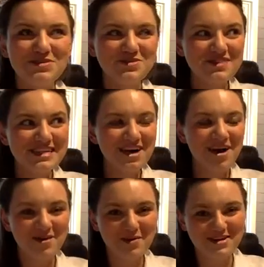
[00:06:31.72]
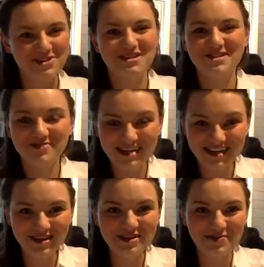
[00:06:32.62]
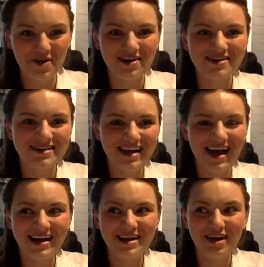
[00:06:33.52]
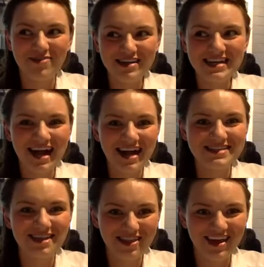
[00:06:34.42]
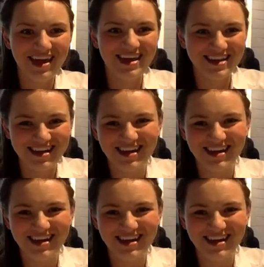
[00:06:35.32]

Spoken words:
is a really hard question. It's a really good one, and I really had to think.